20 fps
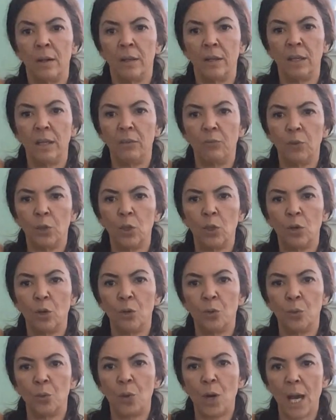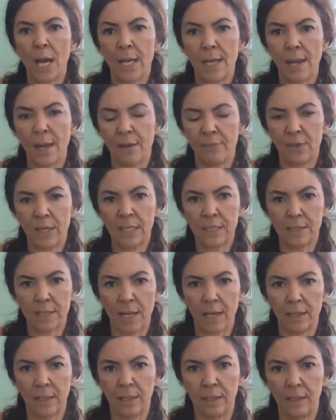Even though I have
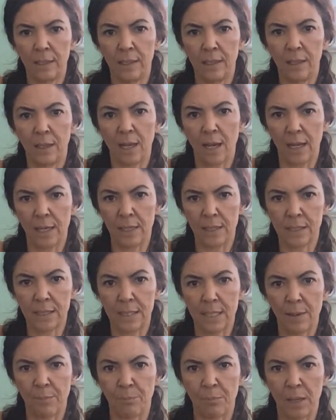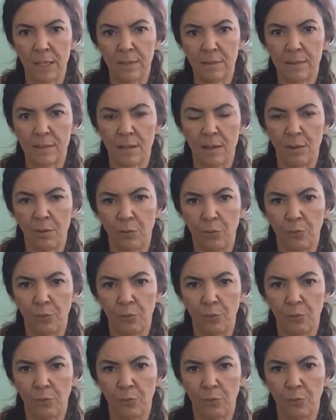anxiety, I accept myself.